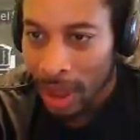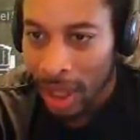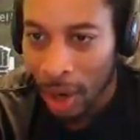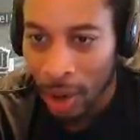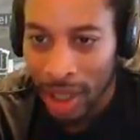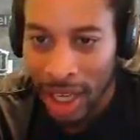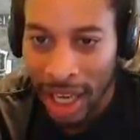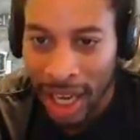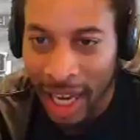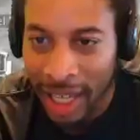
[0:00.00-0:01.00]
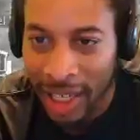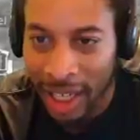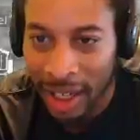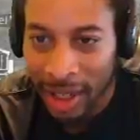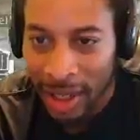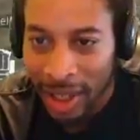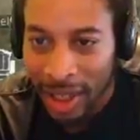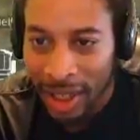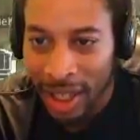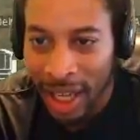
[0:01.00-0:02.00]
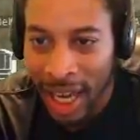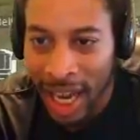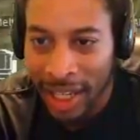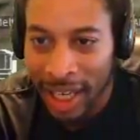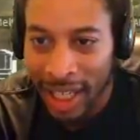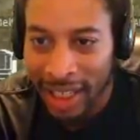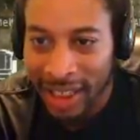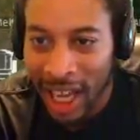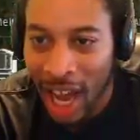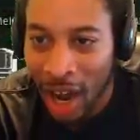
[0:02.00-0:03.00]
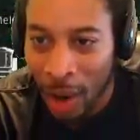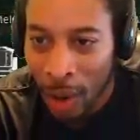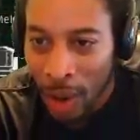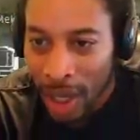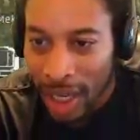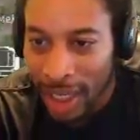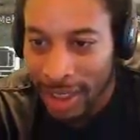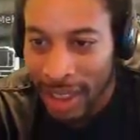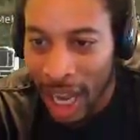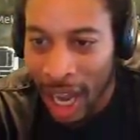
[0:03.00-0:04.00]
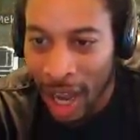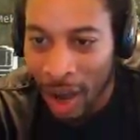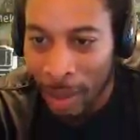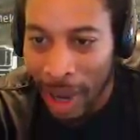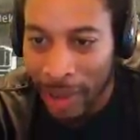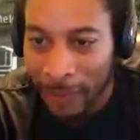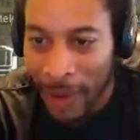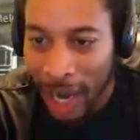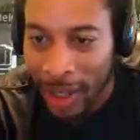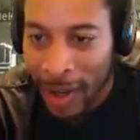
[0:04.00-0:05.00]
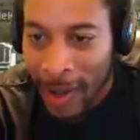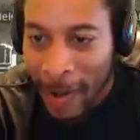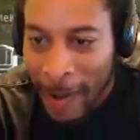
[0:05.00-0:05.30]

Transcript: Oh yeah, nigga. Yeah, nigga, it's on. It's on, motherfucker.